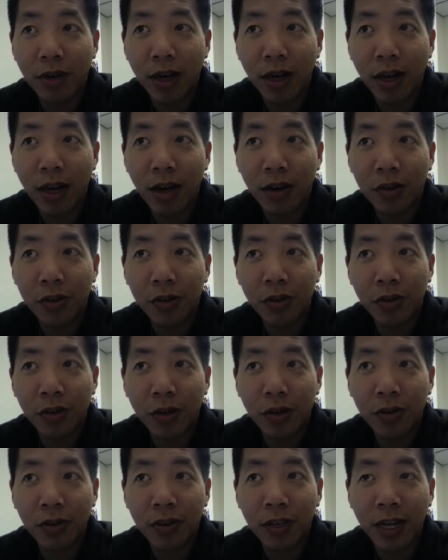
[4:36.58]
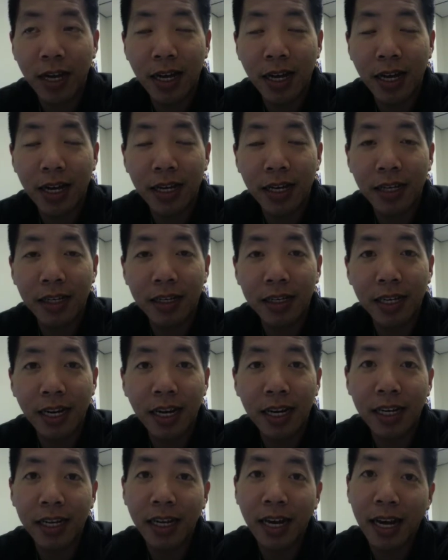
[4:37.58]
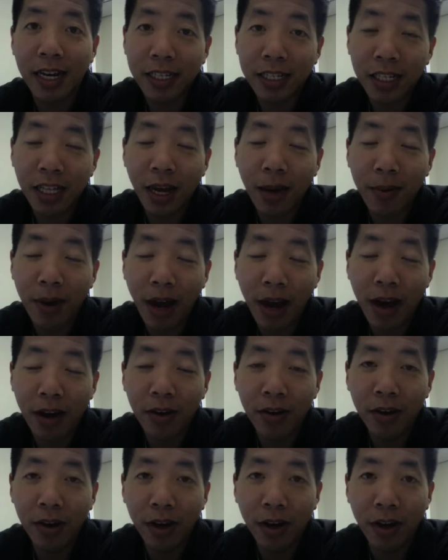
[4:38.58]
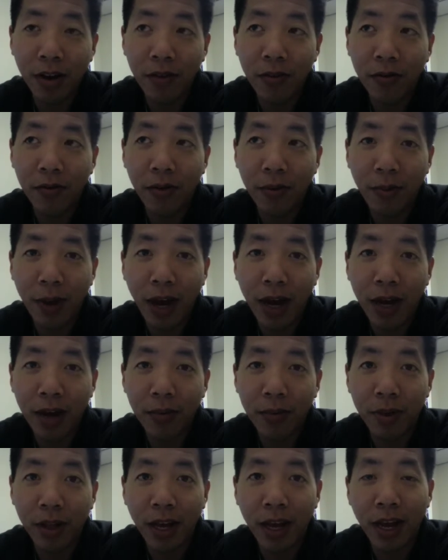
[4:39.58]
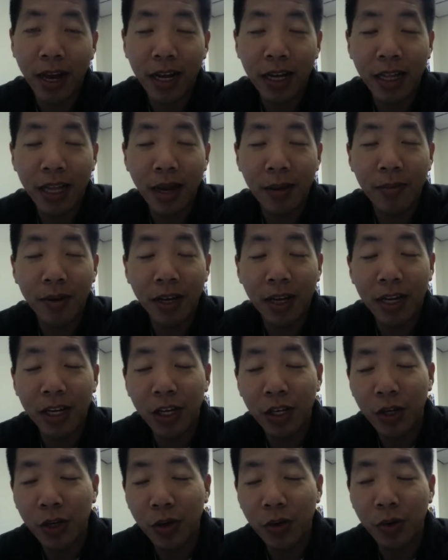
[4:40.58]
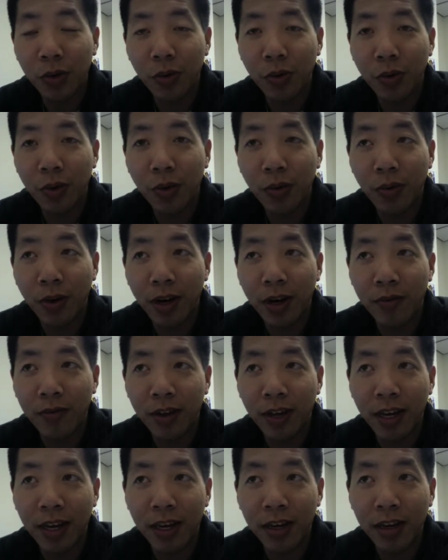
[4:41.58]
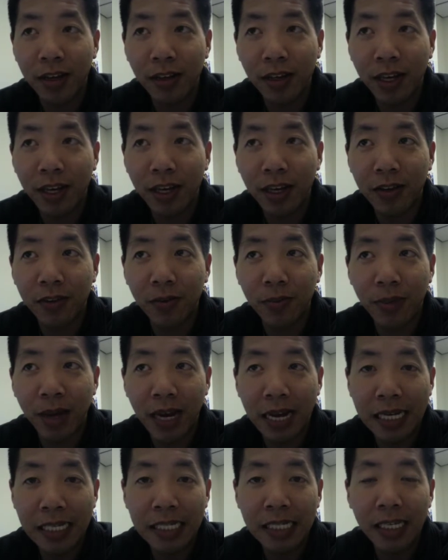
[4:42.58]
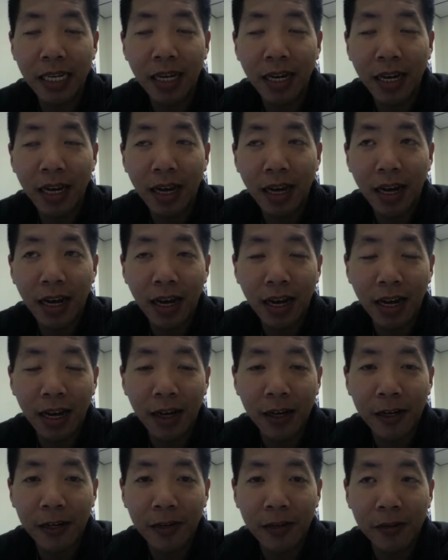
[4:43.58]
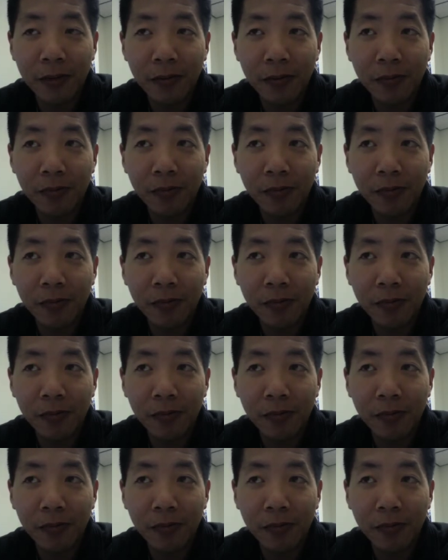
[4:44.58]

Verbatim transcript: I also heard that Danica has climbed out of the pack and play and climbed into one of Danielle's kids' beds um,